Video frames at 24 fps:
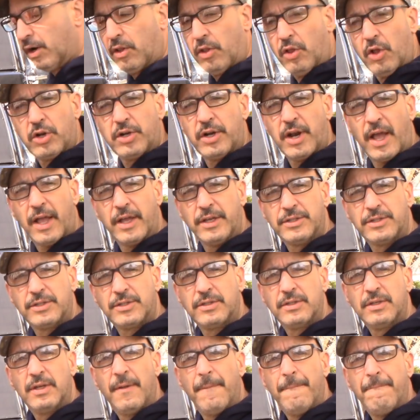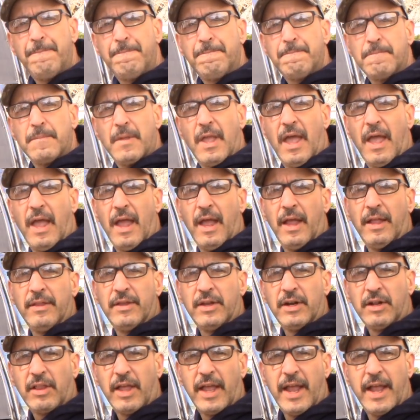look nice, and
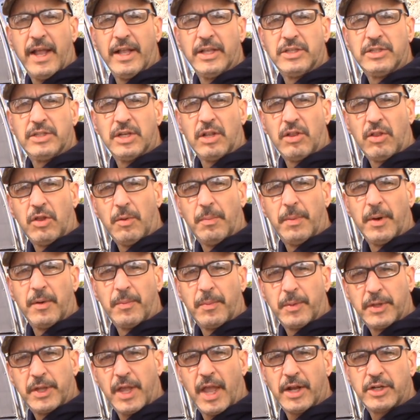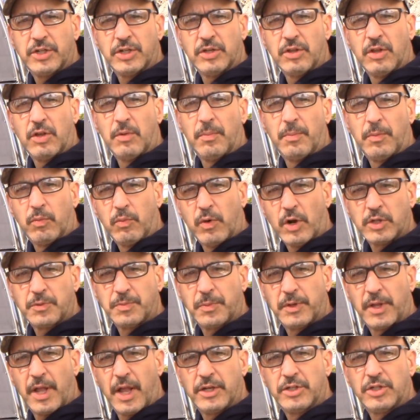it'll add a little bit of protection, a little rust
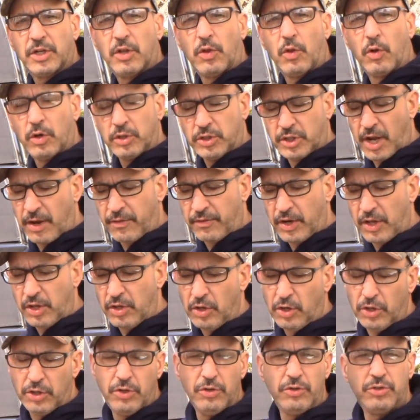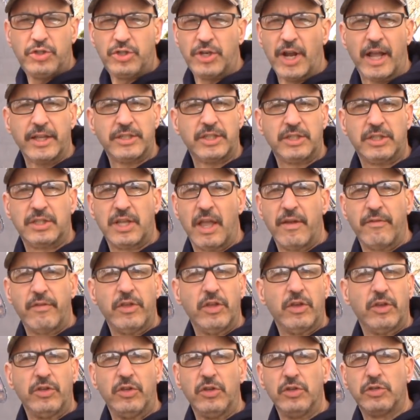protection and longevity. You could use Chassis Saver,
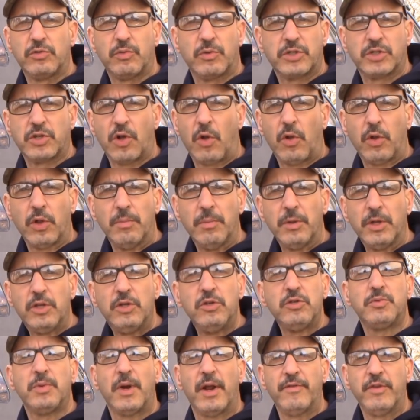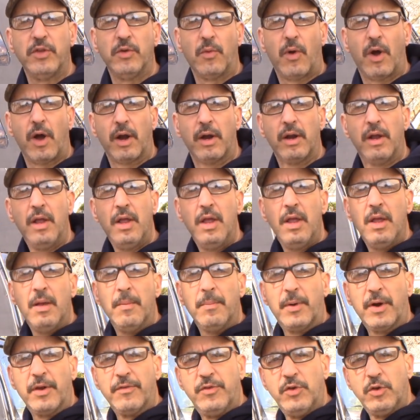you could use Rust-Oleum, you could use whatever you want.
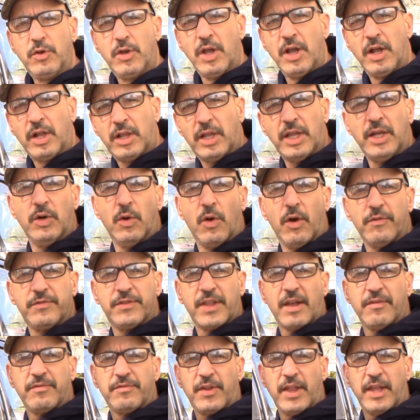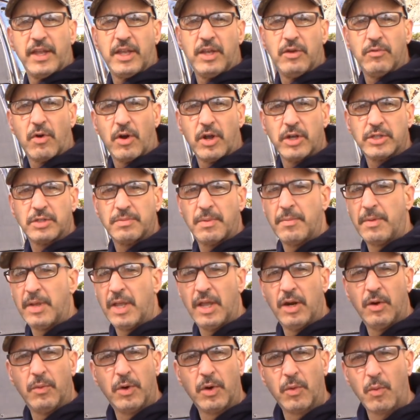But if you can clean off that flaky rust, maybe hit
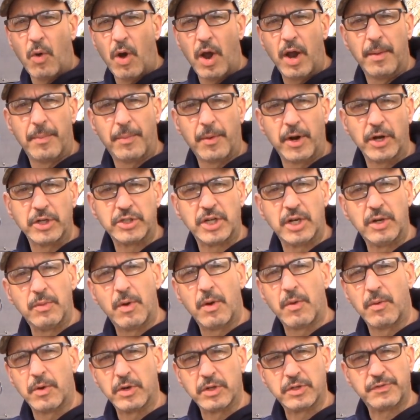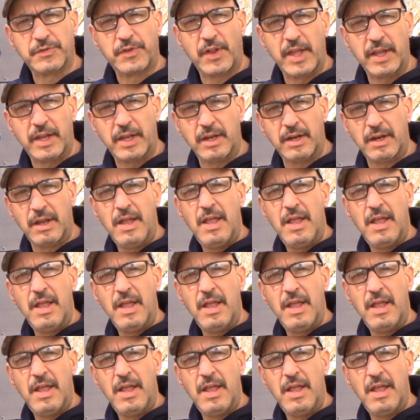it with a wire brush anywhere where it's flaking,